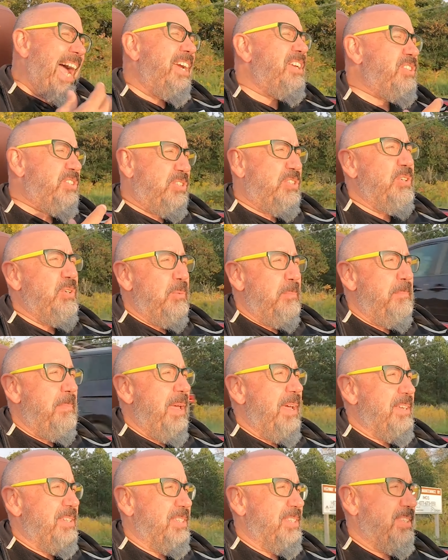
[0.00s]
I do
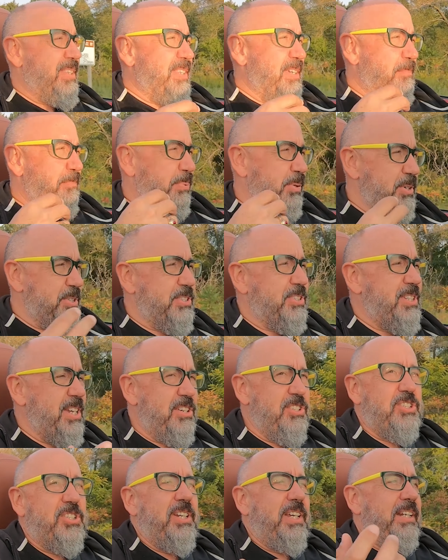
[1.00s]
miss the
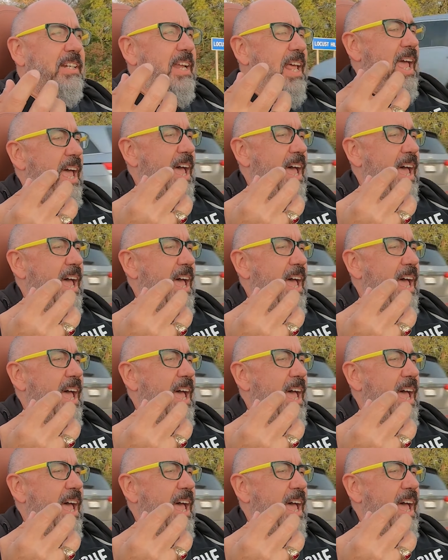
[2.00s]
precision